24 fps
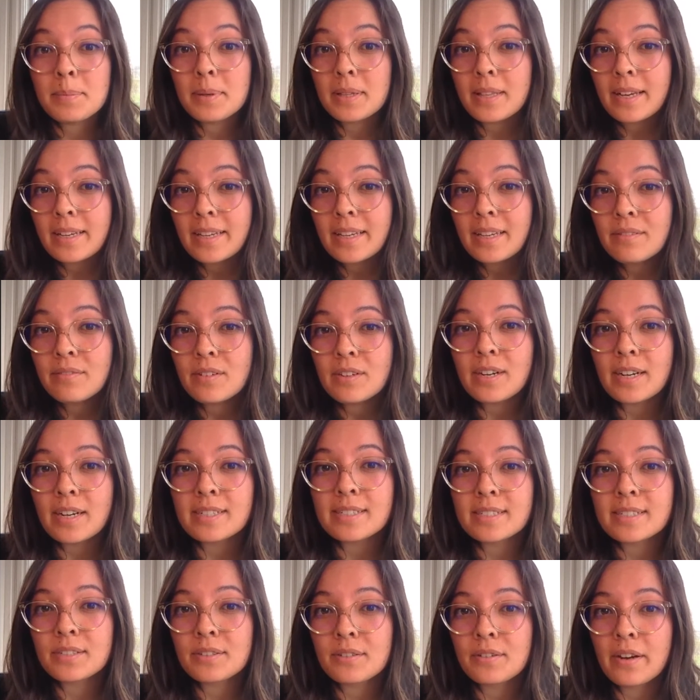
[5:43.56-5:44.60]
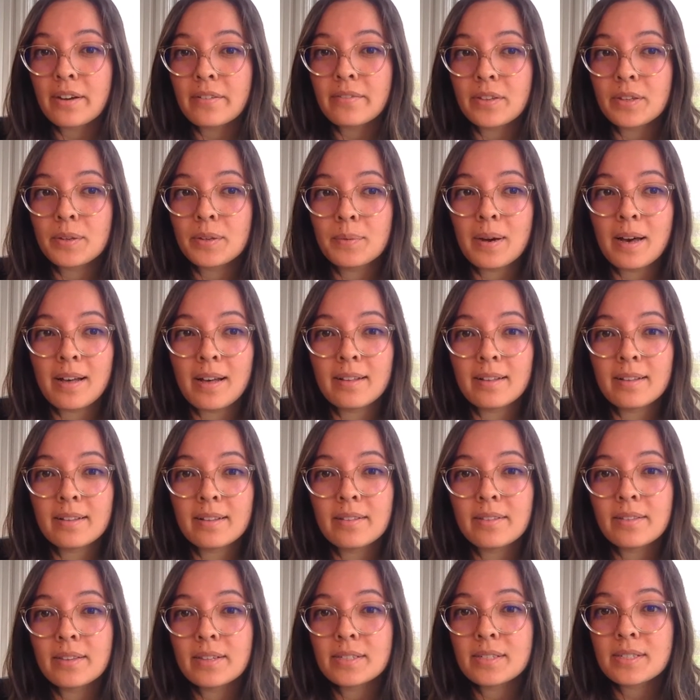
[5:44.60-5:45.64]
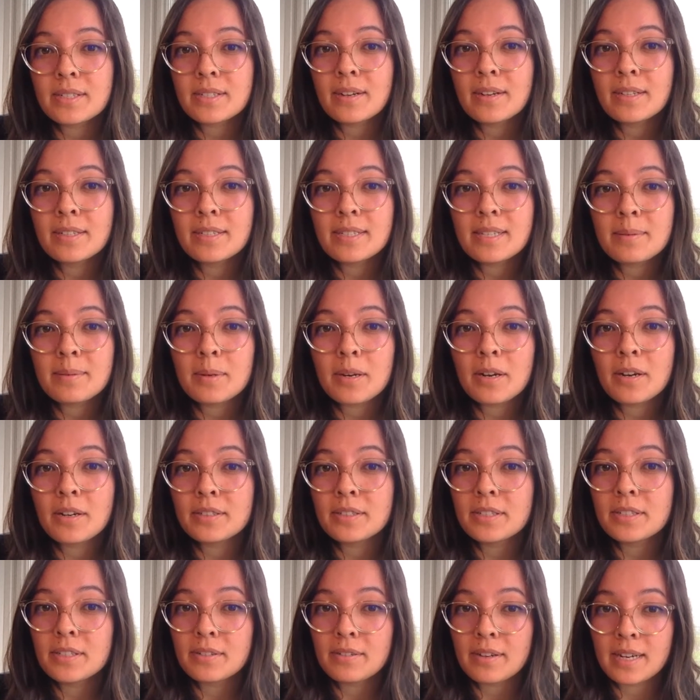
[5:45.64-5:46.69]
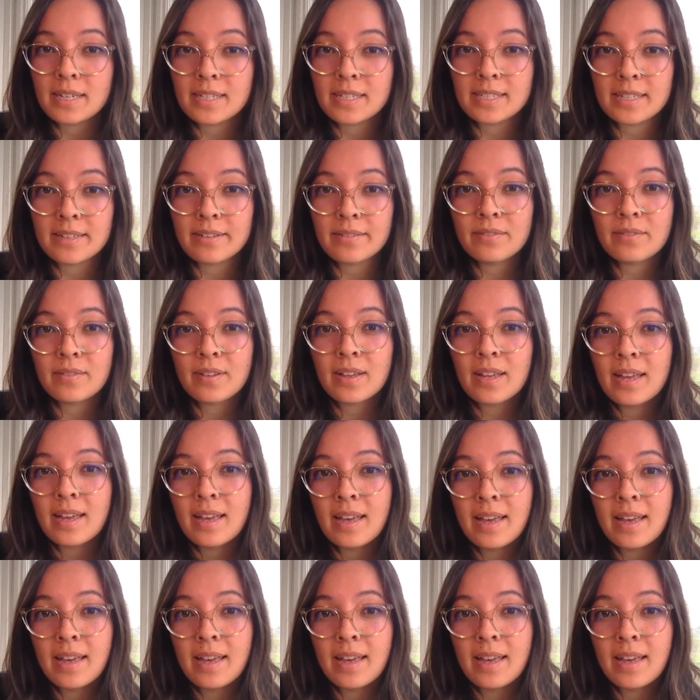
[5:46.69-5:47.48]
But lucky for us in GraphQL, there's a concept called a directive,